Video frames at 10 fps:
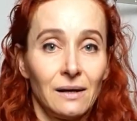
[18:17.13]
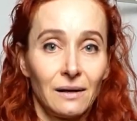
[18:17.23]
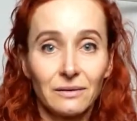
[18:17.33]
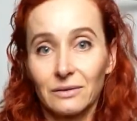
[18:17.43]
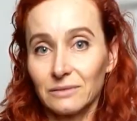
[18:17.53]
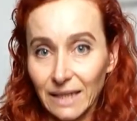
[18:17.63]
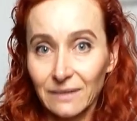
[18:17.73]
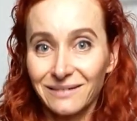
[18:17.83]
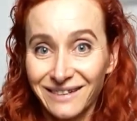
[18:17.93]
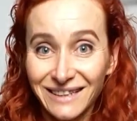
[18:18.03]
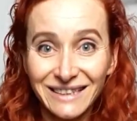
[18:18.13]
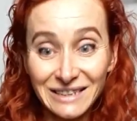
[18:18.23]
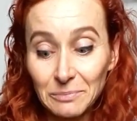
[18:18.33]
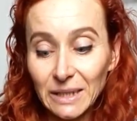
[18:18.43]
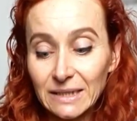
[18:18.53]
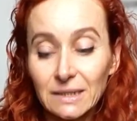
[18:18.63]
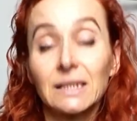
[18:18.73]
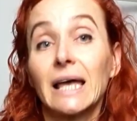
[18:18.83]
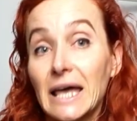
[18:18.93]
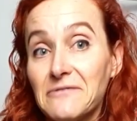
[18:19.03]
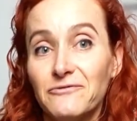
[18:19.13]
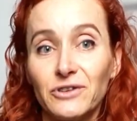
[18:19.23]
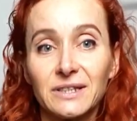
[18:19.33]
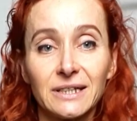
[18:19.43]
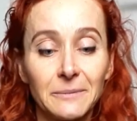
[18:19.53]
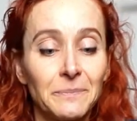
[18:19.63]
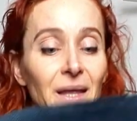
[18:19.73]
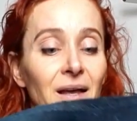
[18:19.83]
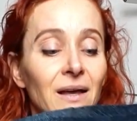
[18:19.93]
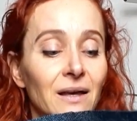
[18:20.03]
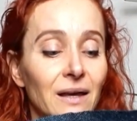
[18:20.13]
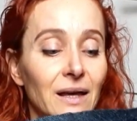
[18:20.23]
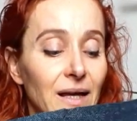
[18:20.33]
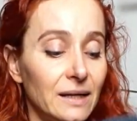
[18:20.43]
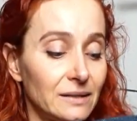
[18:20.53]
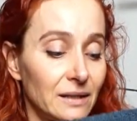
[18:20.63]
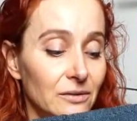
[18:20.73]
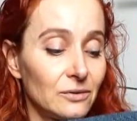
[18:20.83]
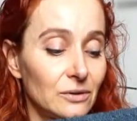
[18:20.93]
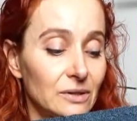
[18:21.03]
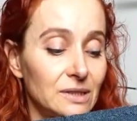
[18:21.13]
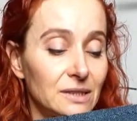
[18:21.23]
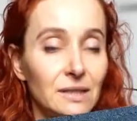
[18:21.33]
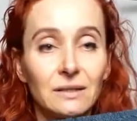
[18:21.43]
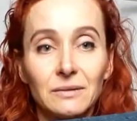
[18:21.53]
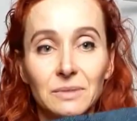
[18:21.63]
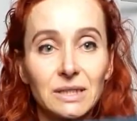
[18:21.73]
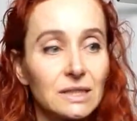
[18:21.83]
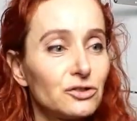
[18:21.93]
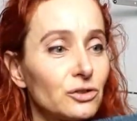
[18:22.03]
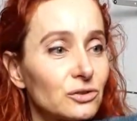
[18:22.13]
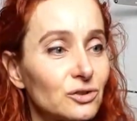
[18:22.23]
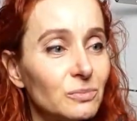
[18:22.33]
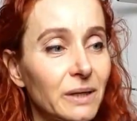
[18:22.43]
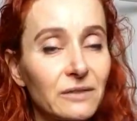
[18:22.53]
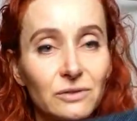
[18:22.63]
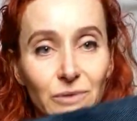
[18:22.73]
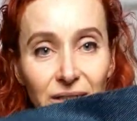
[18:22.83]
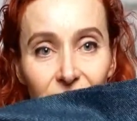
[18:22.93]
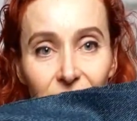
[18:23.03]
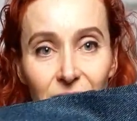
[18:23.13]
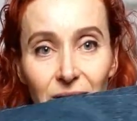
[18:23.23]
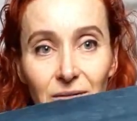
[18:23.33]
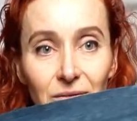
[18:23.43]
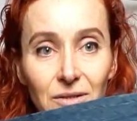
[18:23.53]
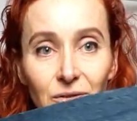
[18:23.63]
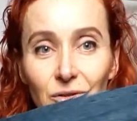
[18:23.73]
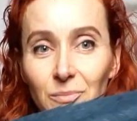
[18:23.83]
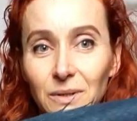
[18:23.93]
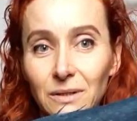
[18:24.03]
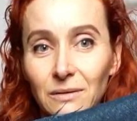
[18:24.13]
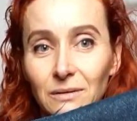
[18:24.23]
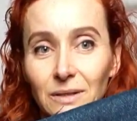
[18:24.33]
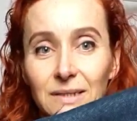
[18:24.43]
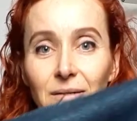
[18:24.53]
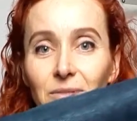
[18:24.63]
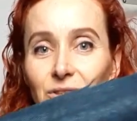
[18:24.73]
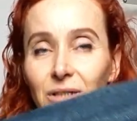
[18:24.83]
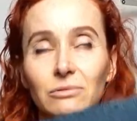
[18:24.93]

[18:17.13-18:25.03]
I thought, yeah, that explains everything. And I thought, because it's not super heavyweight, I thought it could be a spring